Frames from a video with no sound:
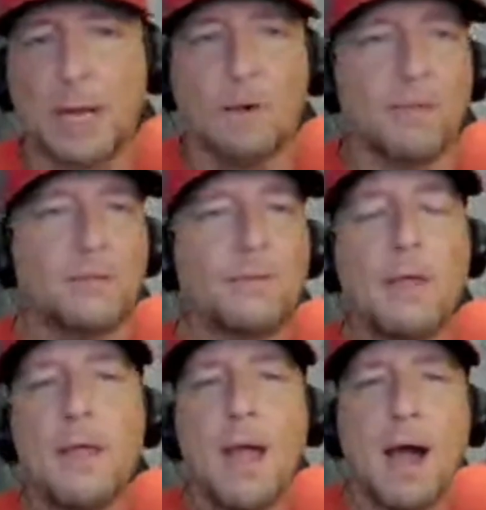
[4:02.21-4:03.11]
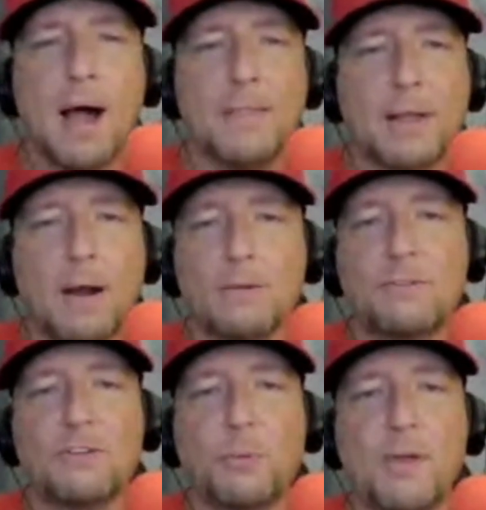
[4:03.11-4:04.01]
We know this. The
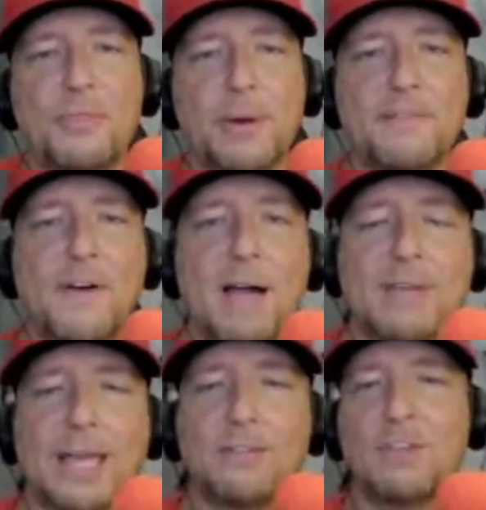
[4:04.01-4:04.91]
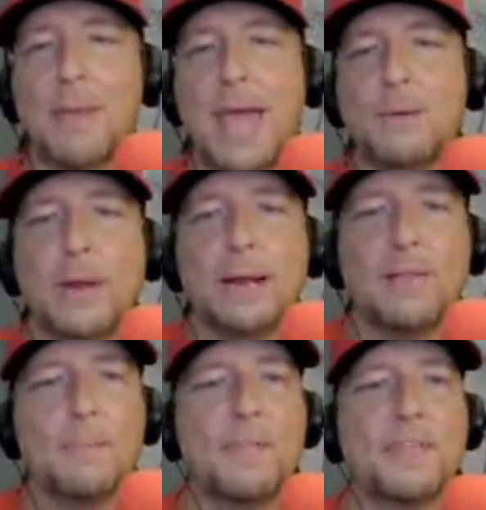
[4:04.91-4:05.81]
Cardinals just won 3-5 against them at
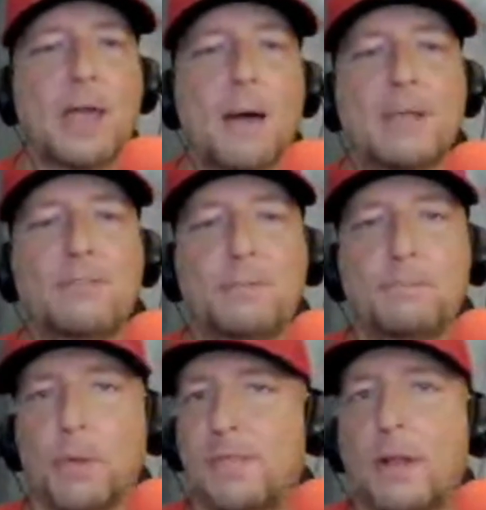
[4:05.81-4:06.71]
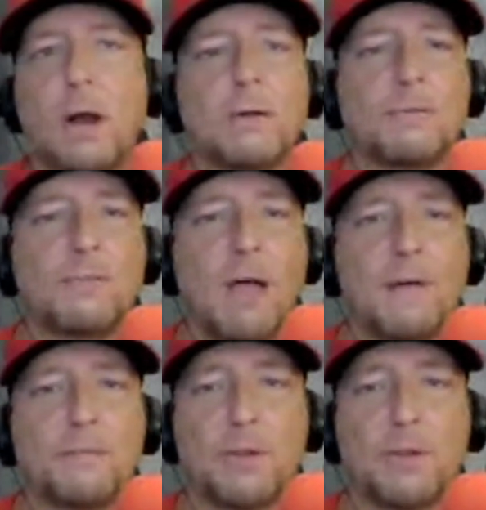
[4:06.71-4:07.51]
Wrigley, but the Cubbies played the Cardinals tough,